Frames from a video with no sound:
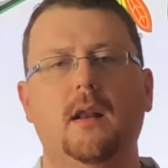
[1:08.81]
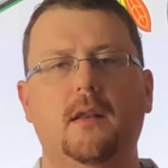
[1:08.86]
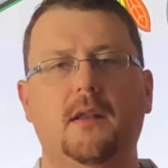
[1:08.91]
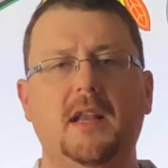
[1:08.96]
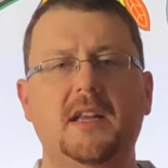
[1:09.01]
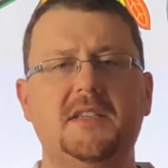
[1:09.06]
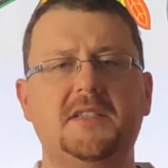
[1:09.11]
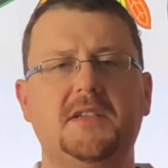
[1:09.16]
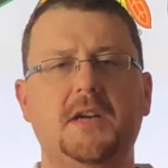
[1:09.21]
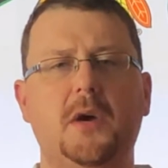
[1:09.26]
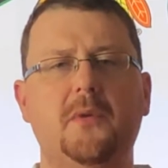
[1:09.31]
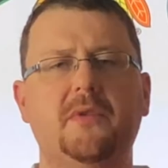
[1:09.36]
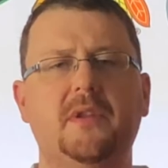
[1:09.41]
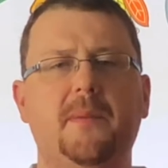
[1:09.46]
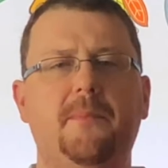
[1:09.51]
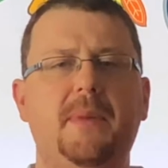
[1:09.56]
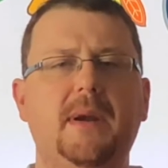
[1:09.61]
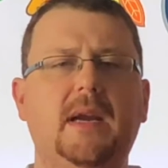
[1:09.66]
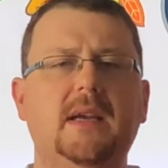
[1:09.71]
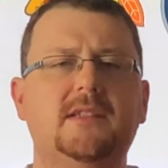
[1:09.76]
Let's start
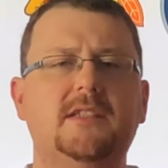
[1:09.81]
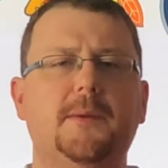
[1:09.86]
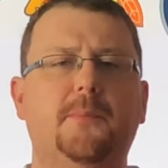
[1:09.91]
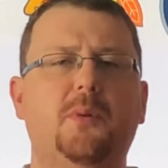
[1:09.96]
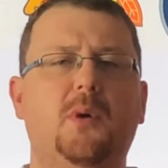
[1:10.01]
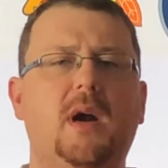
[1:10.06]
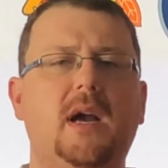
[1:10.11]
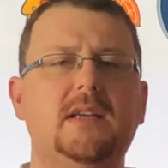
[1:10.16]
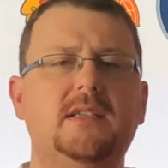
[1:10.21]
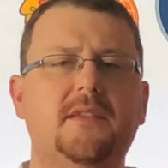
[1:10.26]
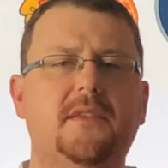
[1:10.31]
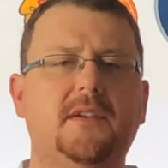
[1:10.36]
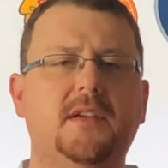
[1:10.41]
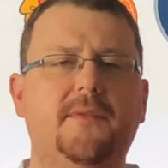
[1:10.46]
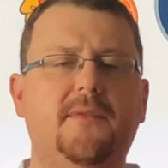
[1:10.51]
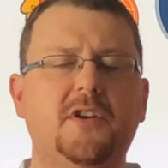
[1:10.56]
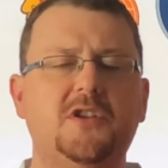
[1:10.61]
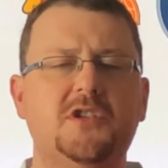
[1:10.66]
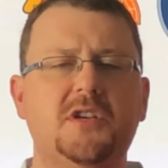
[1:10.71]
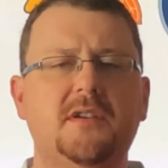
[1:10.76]
with the biggest surprise of
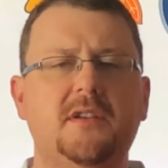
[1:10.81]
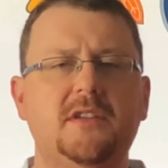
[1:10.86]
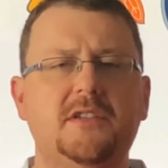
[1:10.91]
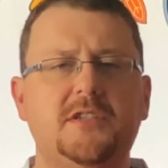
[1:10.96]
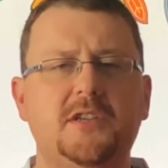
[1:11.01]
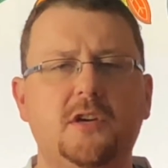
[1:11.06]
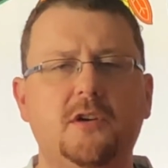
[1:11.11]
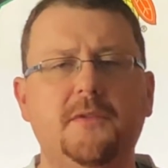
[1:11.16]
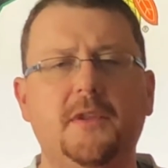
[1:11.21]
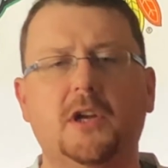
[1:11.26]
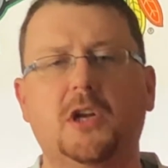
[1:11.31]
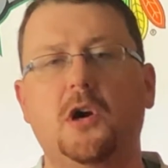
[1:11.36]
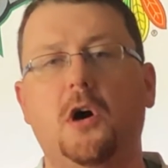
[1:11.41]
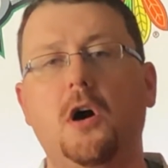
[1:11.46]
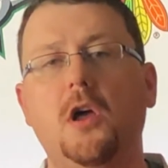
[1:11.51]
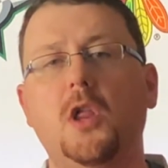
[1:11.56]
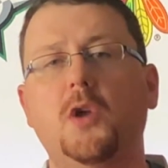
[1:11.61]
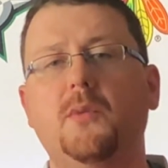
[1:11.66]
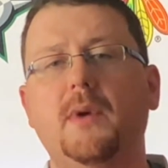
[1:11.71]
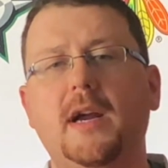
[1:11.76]
the division this year, the
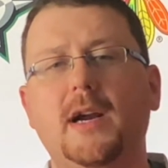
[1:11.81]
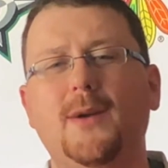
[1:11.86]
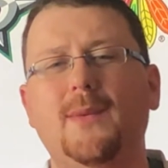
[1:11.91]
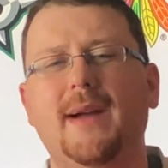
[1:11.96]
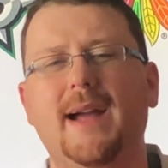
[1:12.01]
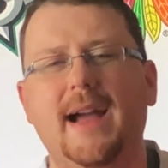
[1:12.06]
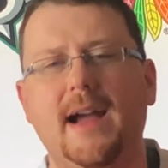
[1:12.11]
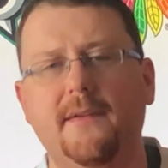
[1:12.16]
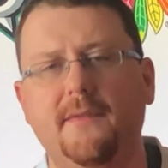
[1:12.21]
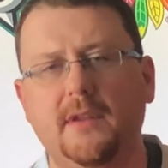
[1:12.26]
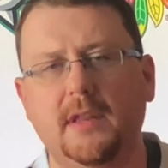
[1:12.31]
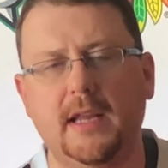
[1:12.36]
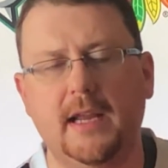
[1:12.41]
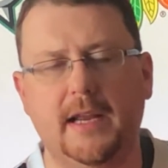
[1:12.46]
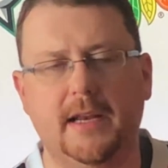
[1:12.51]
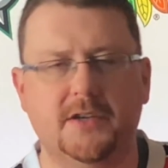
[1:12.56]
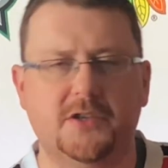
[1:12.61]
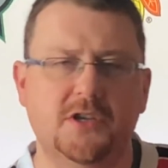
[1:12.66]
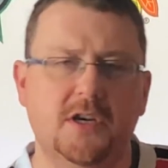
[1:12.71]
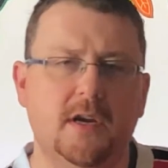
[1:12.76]
Colorado
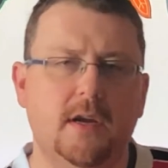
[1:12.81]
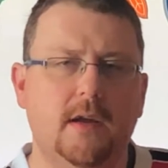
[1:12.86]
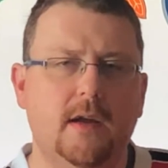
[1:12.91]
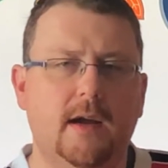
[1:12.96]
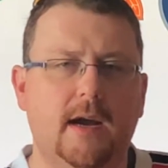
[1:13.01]
Avalanche.